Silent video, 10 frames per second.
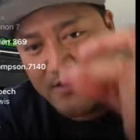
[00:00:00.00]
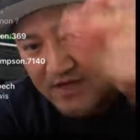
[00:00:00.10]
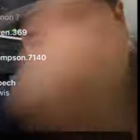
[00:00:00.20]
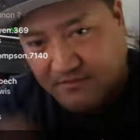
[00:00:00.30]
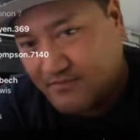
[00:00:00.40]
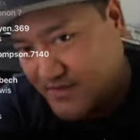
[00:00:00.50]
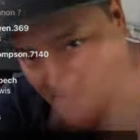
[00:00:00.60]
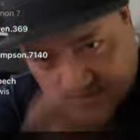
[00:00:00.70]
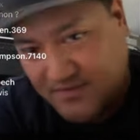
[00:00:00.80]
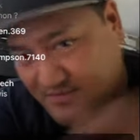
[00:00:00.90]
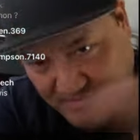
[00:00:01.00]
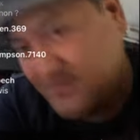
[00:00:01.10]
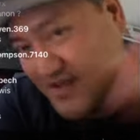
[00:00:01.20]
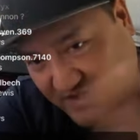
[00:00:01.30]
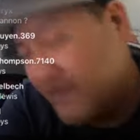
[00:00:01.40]
It's like this.
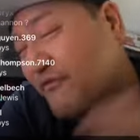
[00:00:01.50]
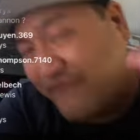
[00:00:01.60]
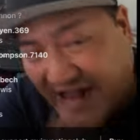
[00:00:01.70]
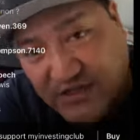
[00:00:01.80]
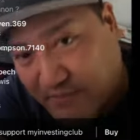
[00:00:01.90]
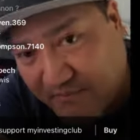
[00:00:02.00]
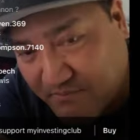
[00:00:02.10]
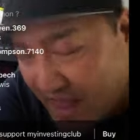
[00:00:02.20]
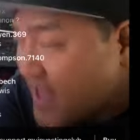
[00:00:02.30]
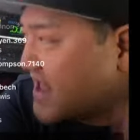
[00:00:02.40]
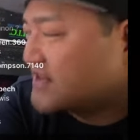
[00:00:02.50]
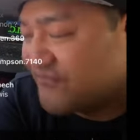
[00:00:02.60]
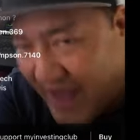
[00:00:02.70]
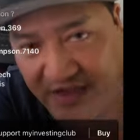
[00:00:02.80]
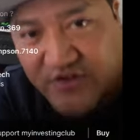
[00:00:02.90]
It's even faster.
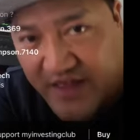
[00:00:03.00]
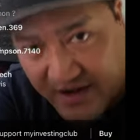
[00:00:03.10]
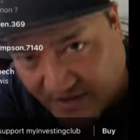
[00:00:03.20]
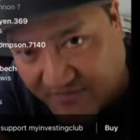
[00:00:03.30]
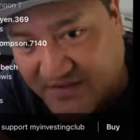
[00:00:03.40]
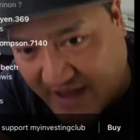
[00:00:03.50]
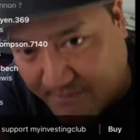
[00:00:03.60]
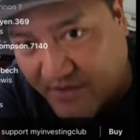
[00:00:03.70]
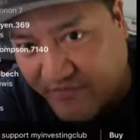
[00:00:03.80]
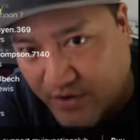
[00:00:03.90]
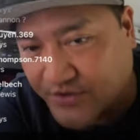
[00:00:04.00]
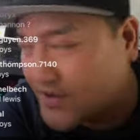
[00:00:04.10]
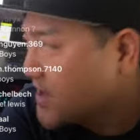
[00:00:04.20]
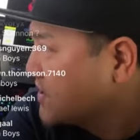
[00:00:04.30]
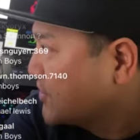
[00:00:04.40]
It's faster than I can snap my
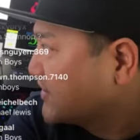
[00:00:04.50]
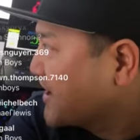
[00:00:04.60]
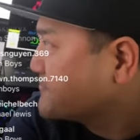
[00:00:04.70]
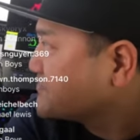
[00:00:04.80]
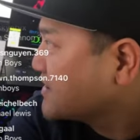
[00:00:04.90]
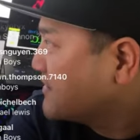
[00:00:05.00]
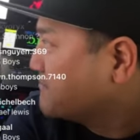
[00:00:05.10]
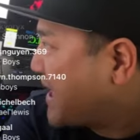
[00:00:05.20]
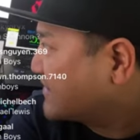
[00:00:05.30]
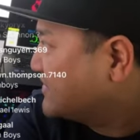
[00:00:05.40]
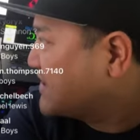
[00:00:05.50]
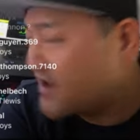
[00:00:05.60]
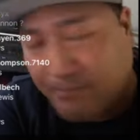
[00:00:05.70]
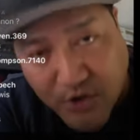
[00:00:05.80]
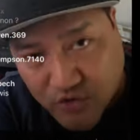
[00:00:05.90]
fingers. Okay. And back in the
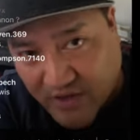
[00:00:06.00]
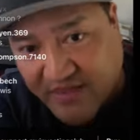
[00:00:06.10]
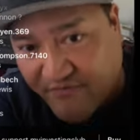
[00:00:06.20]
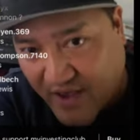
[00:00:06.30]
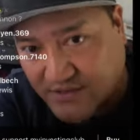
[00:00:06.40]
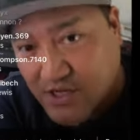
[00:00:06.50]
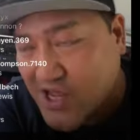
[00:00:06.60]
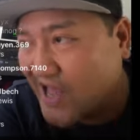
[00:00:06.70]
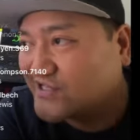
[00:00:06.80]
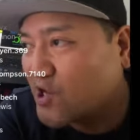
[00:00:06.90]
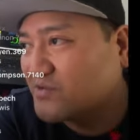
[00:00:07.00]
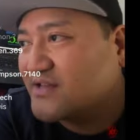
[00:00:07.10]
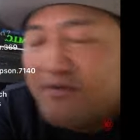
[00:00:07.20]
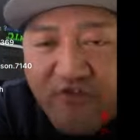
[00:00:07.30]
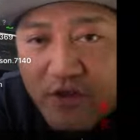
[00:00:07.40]
day, computers were not that fast. And so
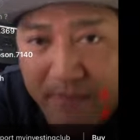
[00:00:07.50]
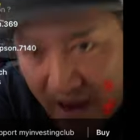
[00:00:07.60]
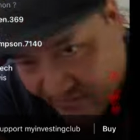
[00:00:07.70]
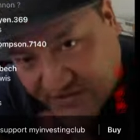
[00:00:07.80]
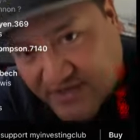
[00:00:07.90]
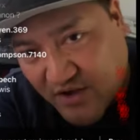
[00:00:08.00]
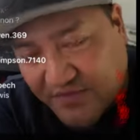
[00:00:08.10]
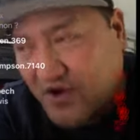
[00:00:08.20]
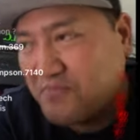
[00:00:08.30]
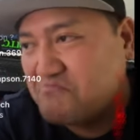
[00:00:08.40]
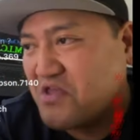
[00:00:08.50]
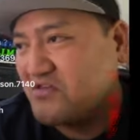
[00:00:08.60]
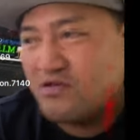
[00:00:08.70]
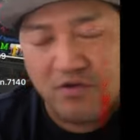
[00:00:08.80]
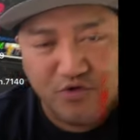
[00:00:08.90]
it doesn't really matter if it sits on there.
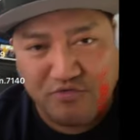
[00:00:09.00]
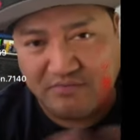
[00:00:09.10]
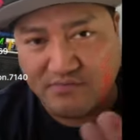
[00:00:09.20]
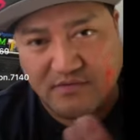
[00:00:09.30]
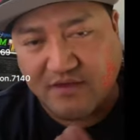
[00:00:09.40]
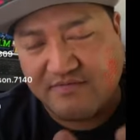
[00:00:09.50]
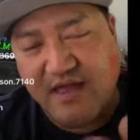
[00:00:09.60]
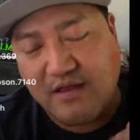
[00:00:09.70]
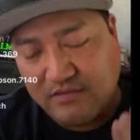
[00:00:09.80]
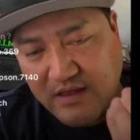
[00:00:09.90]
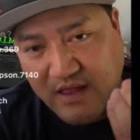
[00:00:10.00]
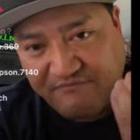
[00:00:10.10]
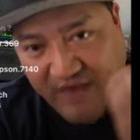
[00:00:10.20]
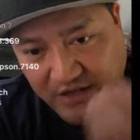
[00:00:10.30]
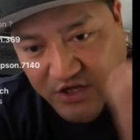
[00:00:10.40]
You, the, the, the
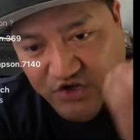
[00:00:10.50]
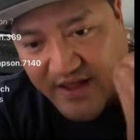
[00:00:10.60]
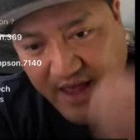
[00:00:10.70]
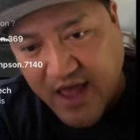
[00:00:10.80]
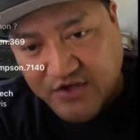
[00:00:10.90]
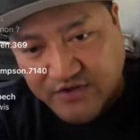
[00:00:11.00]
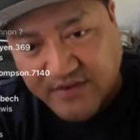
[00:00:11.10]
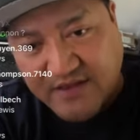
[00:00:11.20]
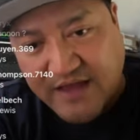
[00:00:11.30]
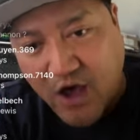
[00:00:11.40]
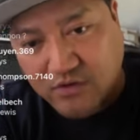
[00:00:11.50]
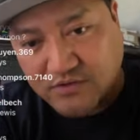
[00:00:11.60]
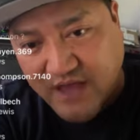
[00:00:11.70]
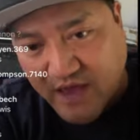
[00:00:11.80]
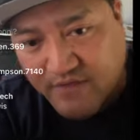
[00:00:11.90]
advantage, the edge of these
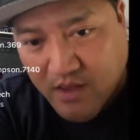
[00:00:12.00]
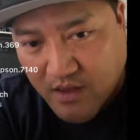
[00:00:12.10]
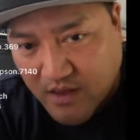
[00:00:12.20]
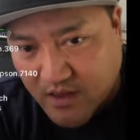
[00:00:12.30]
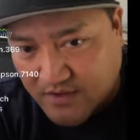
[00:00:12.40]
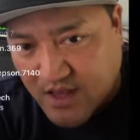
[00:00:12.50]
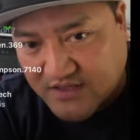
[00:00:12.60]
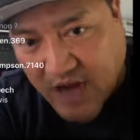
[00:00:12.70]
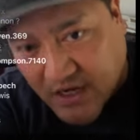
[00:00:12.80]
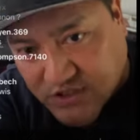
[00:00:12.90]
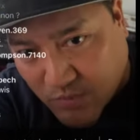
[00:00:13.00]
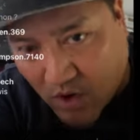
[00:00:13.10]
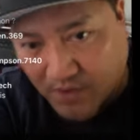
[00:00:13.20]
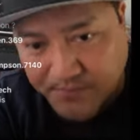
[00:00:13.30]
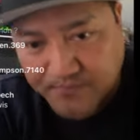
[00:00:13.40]
algos have is, is kind of
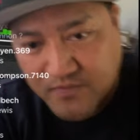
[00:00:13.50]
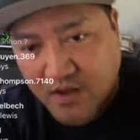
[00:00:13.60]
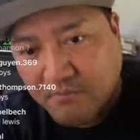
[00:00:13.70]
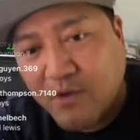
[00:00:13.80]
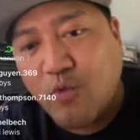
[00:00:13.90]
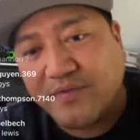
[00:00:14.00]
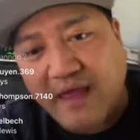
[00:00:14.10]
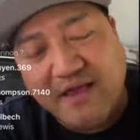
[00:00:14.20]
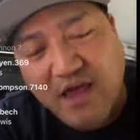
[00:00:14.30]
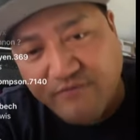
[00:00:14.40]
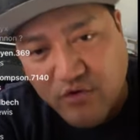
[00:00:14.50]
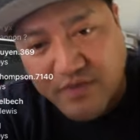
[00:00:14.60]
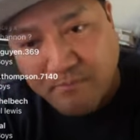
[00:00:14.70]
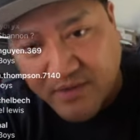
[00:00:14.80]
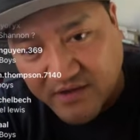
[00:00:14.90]
small. But what they give
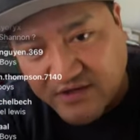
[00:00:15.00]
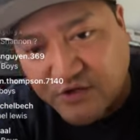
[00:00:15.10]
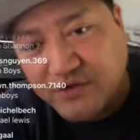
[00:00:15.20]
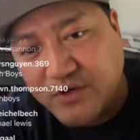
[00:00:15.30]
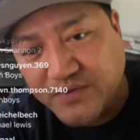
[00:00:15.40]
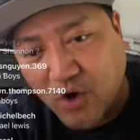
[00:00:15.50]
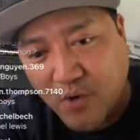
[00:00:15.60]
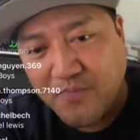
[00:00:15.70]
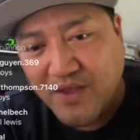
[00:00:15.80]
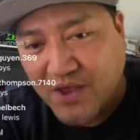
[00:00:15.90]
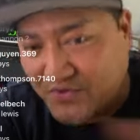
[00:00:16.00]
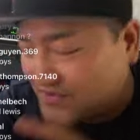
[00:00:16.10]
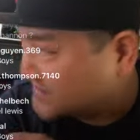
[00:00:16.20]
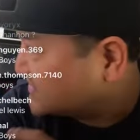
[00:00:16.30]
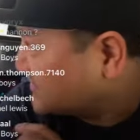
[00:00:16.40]
you the ability to do though
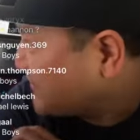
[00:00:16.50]
is this.